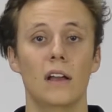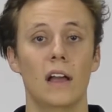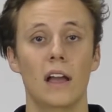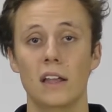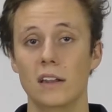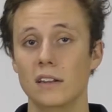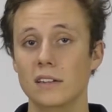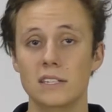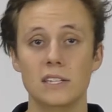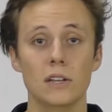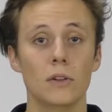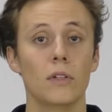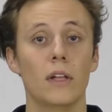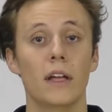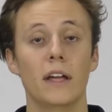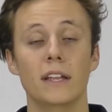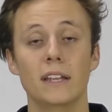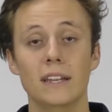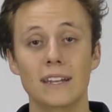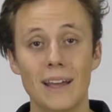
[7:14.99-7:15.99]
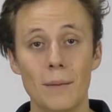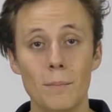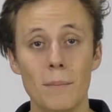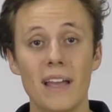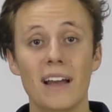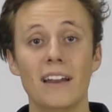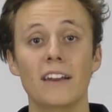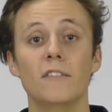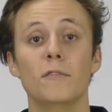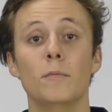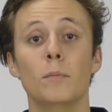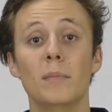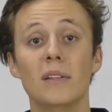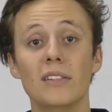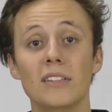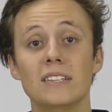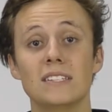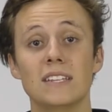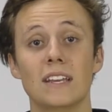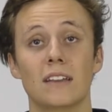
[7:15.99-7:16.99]
until an amount of
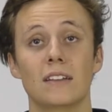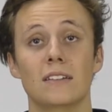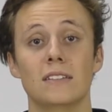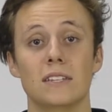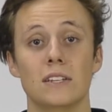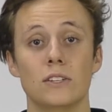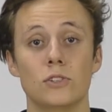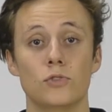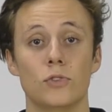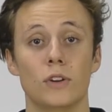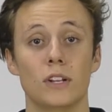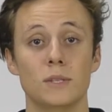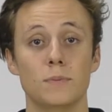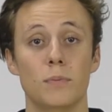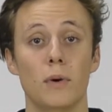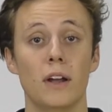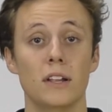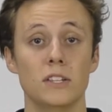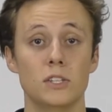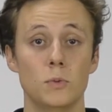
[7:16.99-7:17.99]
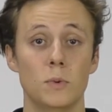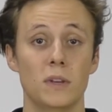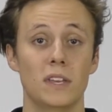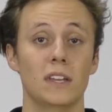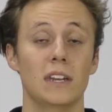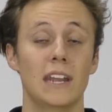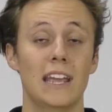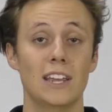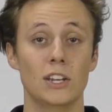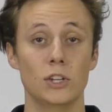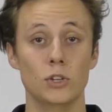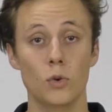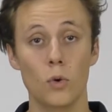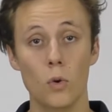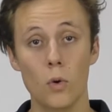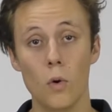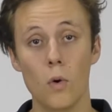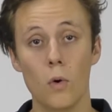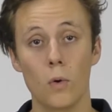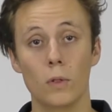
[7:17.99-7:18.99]
milliseconds has transpired so we can
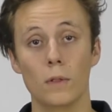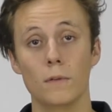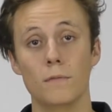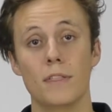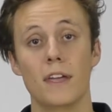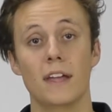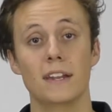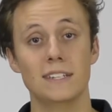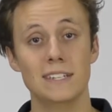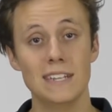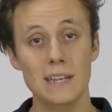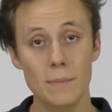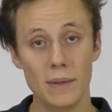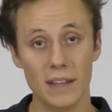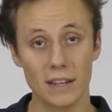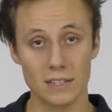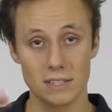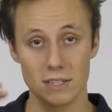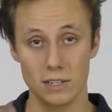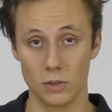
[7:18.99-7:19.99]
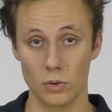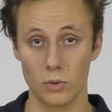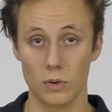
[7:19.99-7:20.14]
ignore all of that debouncing